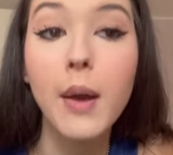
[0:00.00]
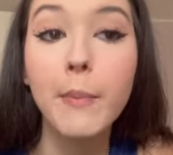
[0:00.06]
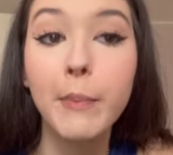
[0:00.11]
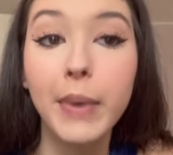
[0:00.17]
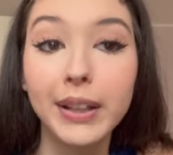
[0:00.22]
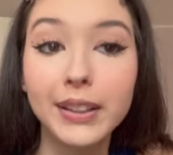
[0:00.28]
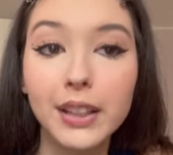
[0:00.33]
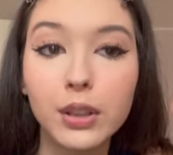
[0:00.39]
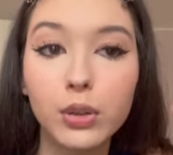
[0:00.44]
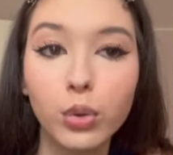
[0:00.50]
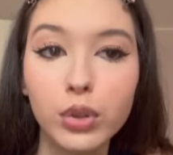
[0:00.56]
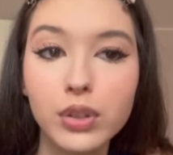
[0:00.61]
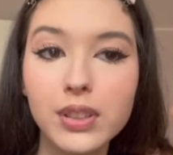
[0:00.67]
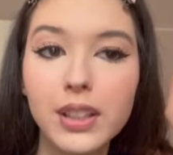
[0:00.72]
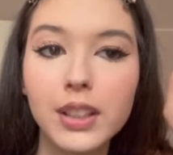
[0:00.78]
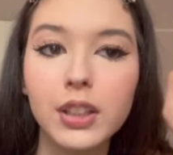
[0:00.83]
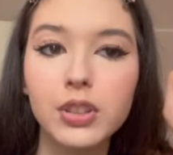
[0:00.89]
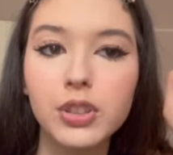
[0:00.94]
But it was
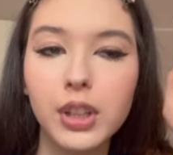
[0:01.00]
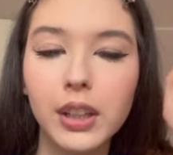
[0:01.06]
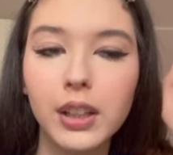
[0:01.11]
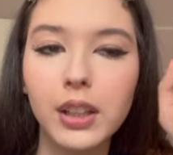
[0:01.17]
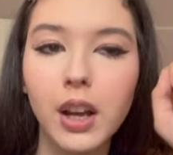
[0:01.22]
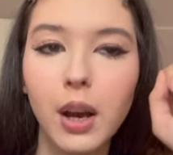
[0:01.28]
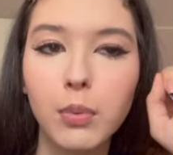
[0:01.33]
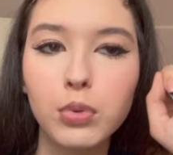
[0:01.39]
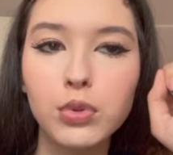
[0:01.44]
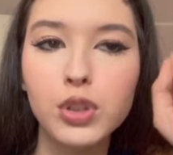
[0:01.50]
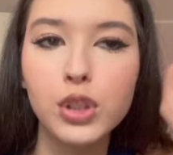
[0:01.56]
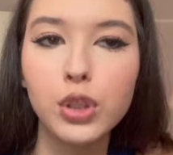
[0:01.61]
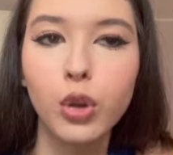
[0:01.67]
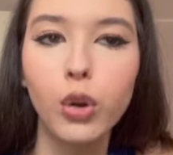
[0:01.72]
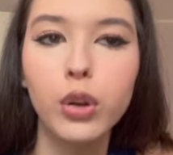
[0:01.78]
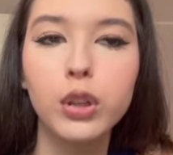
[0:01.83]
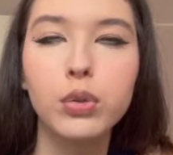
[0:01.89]
the shade Cappuccino.